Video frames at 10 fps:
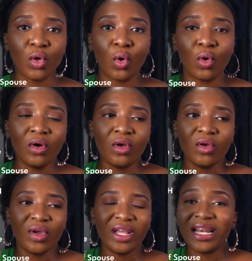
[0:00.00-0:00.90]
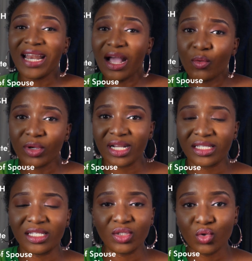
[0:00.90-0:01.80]
a language that
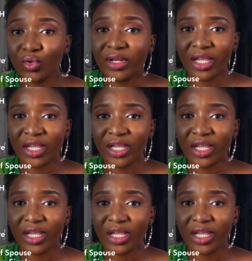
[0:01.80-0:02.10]
is known